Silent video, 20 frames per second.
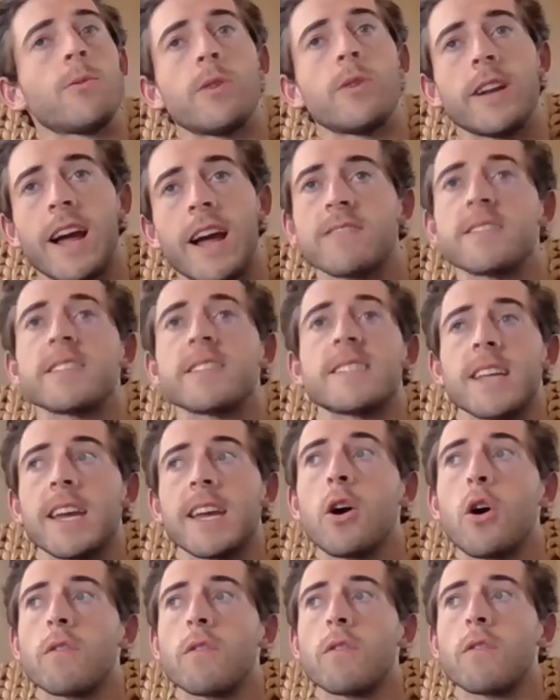would have to say
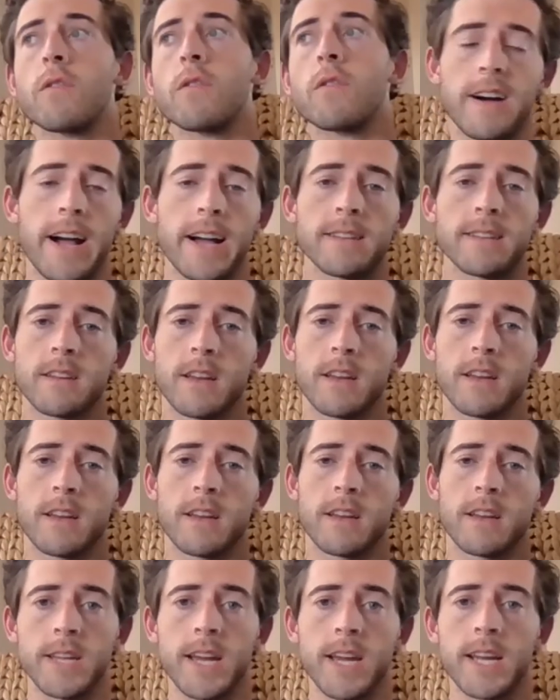over the last couple
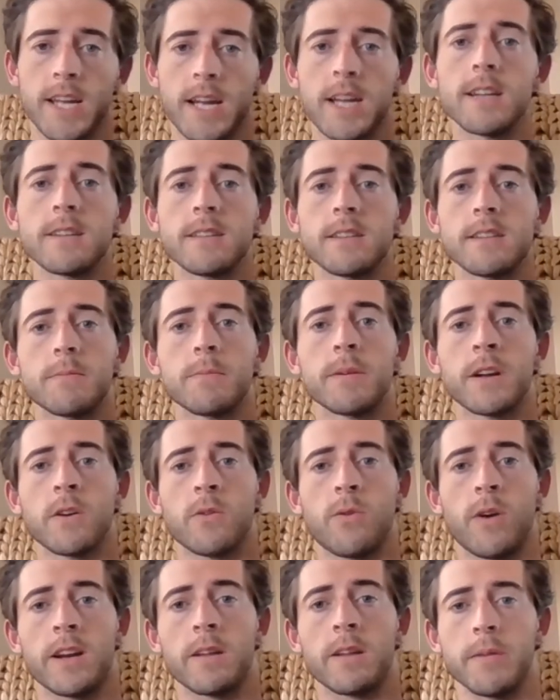of decades, it's been
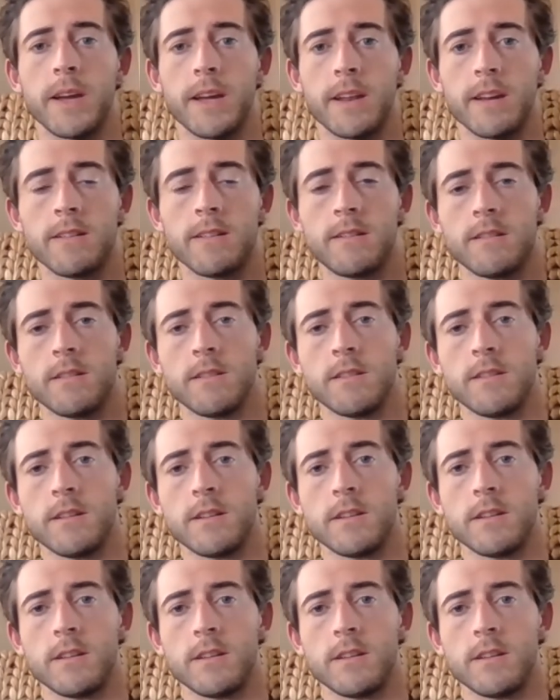quite a bit. Yeah,